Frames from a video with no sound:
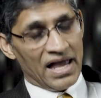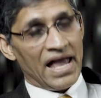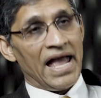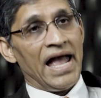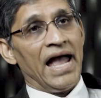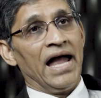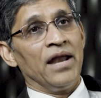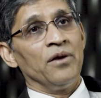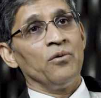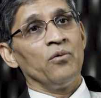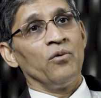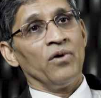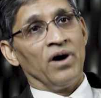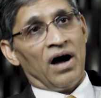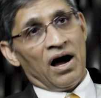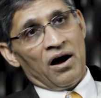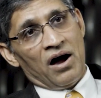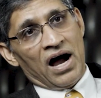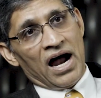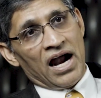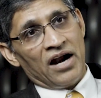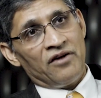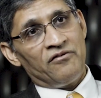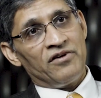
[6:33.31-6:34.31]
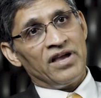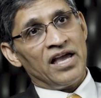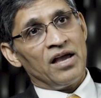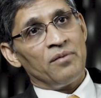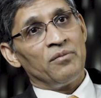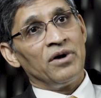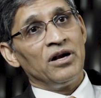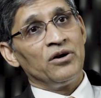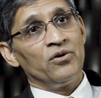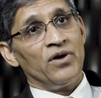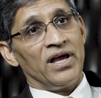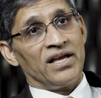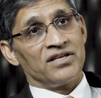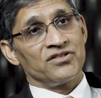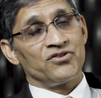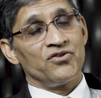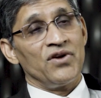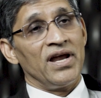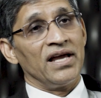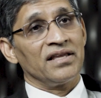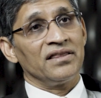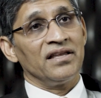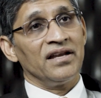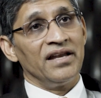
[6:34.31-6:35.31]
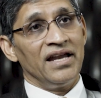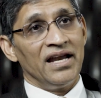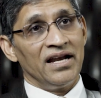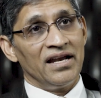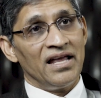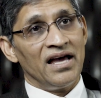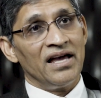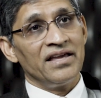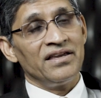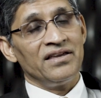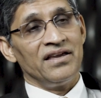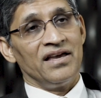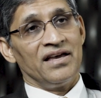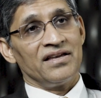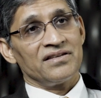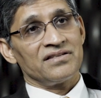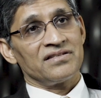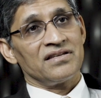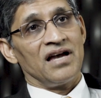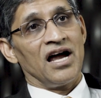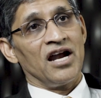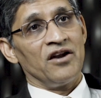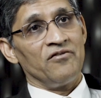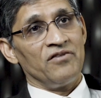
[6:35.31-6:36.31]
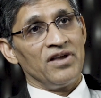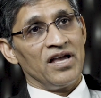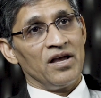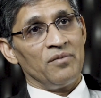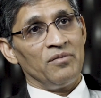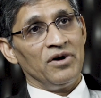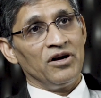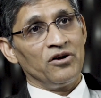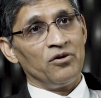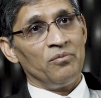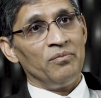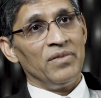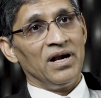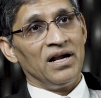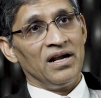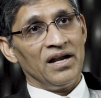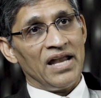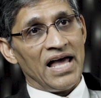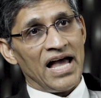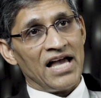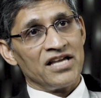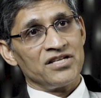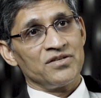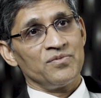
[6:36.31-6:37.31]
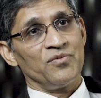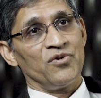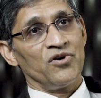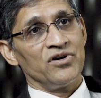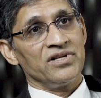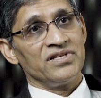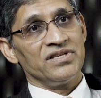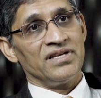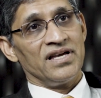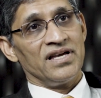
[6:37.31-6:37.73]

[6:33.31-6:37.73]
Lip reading: And are we able to extract the data? Yes. Are we able to build dashboards?